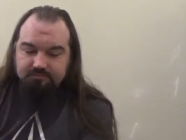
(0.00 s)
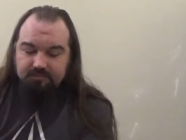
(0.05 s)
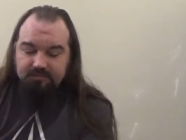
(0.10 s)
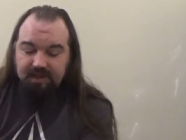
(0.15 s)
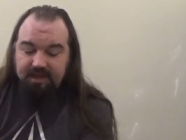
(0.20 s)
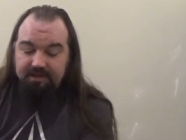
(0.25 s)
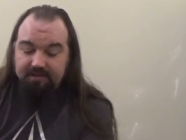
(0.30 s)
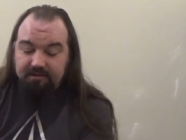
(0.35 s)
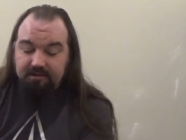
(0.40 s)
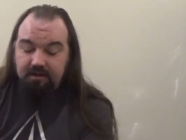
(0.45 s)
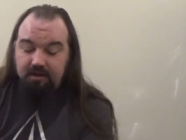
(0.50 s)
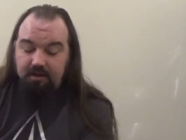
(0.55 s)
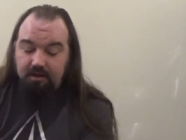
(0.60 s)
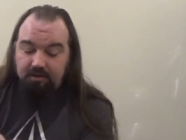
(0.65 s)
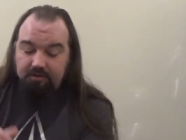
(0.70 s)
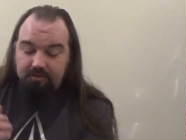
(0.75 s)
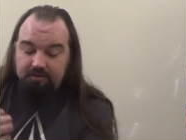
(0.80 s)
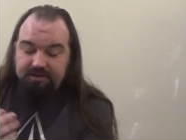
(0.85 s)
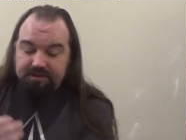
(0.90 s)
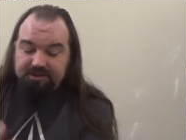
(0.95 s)
and
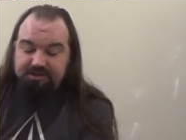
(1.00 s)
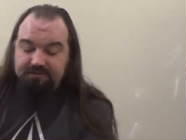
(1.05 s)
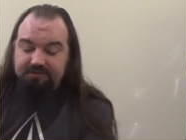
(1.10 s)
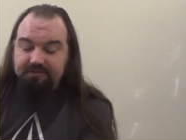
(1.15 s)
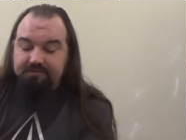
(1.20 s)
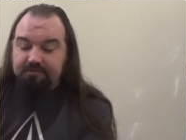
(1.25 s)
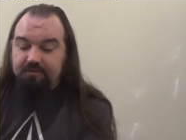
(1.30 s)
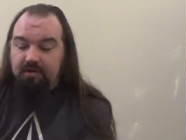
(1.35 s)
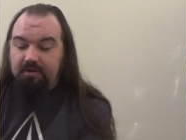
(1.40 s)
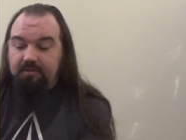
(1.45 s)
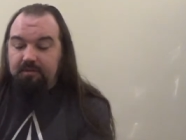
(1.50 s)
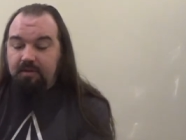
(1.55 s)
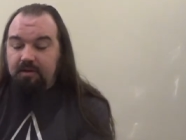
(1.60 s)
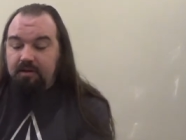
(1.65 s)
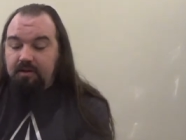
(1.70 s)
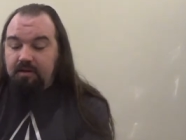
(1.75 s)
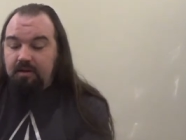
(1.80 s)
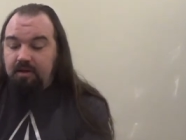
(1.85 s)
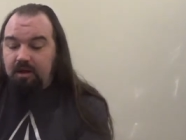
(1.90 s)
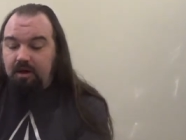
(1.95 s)
all, each of these,
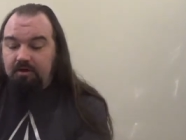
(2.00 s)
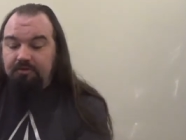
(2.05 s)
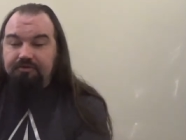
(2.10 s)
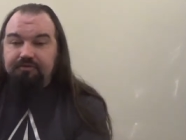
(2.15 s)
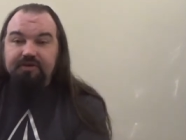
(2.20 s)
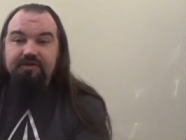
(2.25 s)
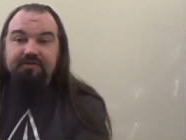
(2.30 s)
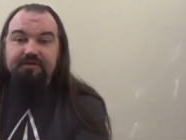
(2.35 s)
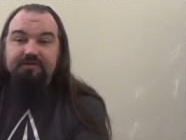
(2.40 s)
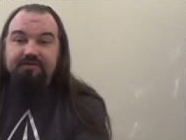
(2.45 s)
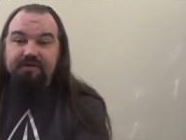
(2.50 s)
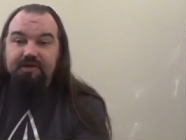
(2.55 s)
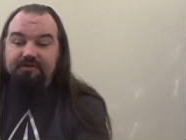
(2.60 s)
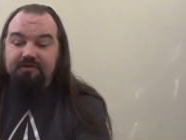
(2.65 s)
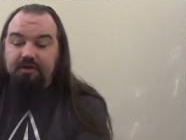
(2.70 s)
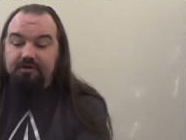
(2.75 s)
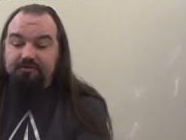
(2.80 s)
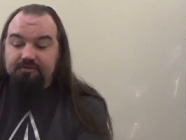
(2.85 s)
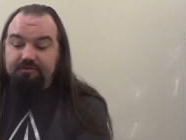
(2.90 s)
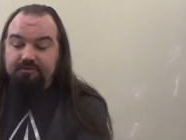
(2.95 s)
all three of these sets
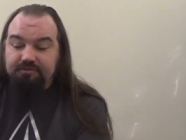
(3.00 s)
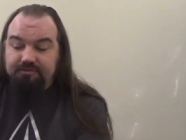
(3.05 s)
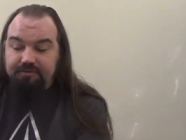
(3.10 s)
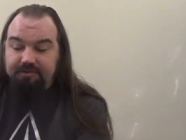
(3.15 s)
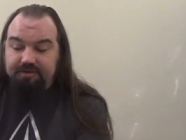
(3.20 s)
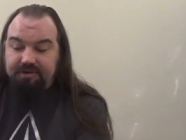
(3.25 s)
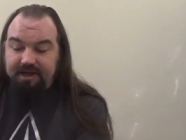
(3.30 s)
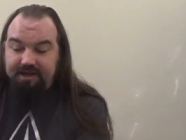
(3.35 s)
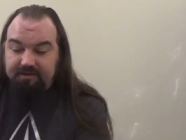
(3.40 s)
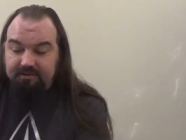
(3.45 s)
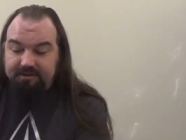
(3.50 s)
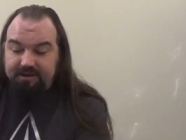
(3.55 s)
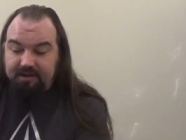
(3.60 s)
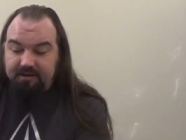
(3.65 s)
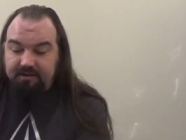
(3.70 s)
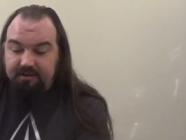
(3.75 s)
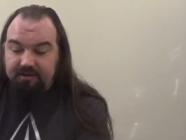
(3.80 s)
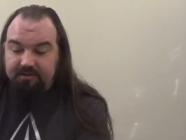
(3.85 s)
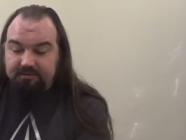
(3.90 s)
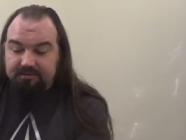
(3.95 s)
also included title
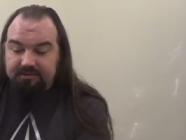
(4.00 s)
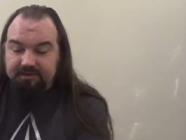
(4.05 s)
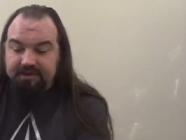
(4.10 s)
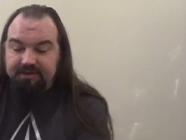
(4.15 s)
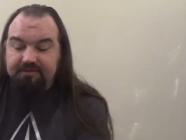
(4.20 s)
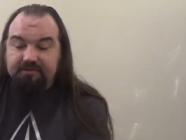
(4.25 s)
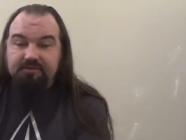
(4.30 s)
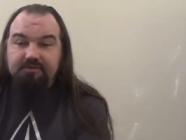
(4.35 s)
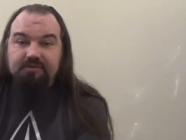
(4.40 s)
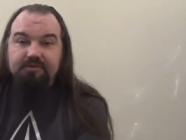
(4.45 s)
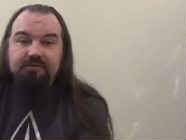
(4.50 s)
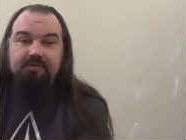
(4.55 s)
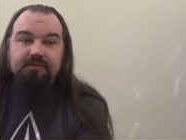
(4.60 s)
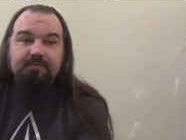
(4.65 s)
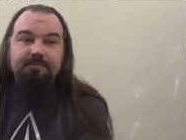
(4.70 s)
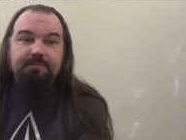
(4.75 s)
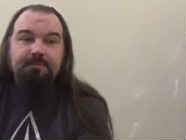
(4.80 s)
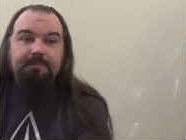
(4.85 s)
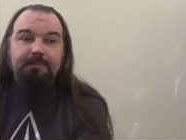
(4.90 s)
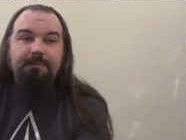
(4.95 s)
at least
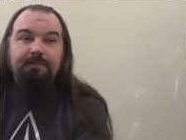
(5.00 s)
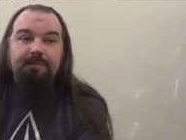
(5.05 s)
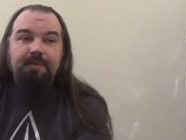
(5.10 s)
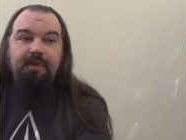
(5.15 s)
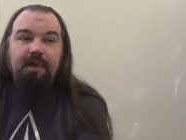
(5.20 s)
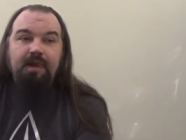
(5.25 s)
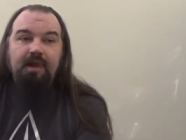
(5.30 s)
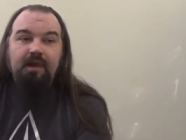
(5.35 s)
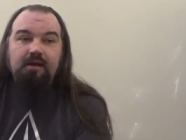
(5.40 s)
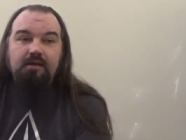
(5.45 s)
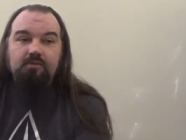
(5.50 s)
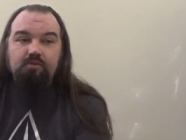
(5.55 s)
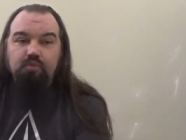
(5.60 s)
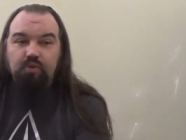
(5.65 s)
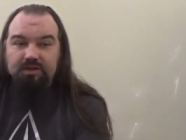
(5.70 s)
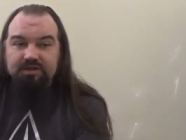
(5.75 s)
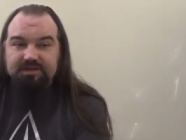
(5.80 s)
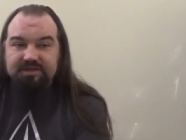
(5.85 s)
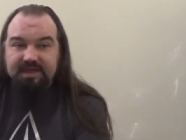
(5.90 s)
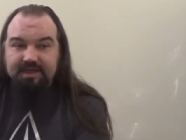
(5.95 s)

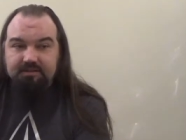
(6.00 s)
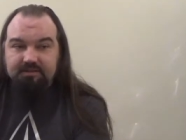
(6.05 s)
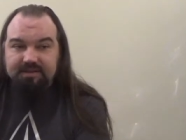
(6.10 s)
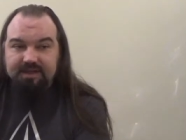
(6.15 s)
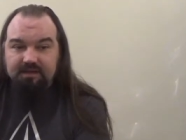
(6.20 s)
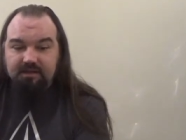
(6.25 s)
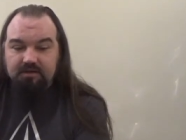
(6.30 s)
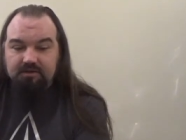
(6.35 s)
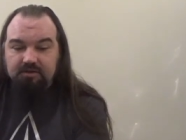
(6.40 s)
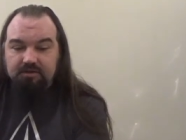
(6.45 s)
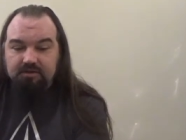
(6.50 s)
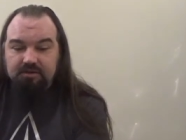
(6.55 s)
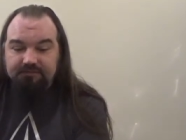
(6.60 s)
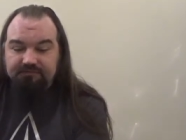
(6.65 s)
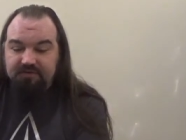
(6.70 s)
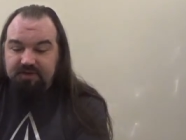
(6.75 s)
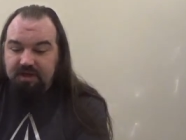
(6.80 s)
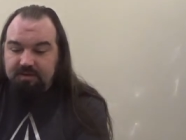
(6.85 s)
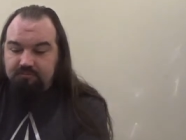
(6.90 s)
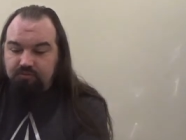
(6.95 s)
one title character,
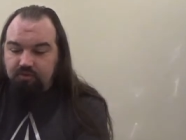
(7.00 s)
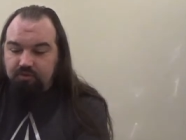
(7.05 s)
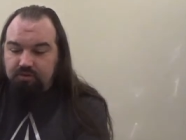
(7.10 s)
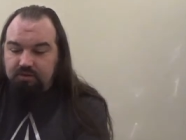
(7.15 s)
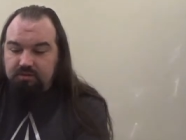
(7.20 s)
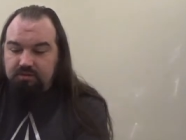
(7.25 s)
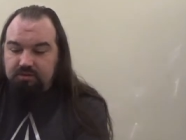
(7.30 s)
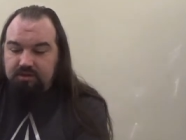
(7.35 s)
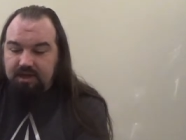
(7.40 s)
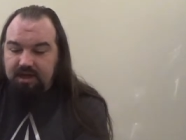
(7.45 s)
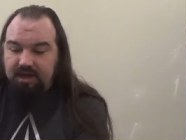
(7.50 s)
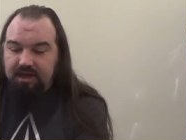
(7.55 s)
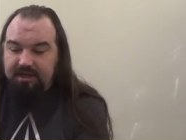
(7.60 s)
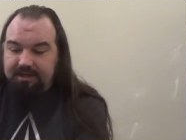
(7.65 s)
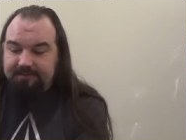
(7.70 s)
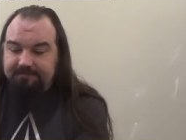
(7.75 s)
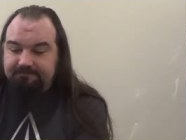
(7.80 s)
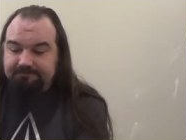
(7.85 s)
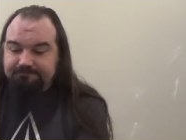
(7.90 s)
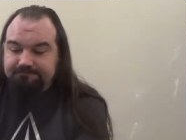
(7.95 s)
if not more.
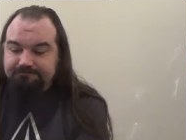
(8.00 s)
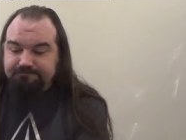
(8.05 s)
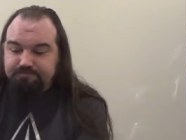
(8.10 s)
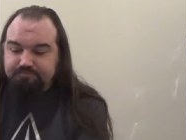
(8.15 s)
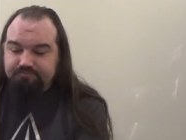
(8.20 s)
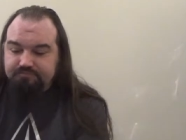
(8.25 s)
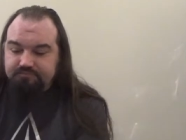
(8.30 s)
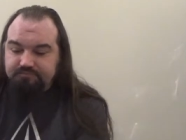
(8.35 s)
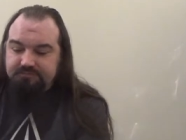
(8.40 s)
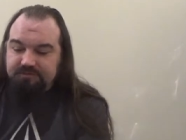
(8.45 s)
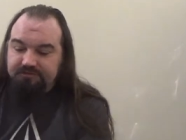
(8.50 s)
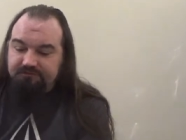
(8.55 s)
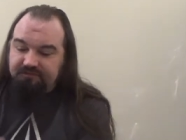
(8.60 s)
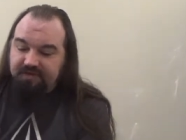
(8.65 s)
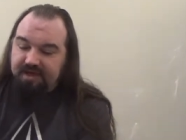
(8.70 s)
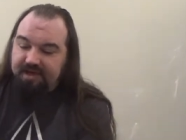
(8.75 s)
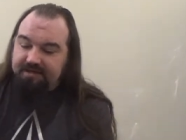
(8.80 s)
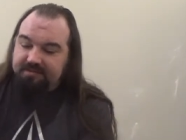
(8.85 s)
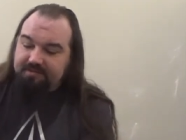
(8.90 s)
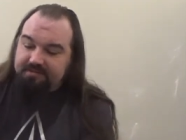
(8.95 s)
Um, in
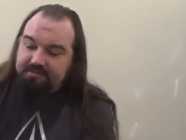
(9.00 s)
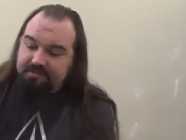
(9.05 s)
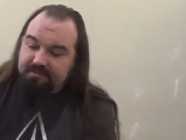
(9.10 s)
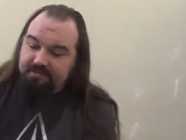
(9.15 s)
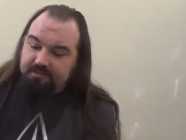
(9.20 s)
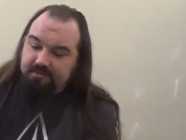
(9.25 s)
fact,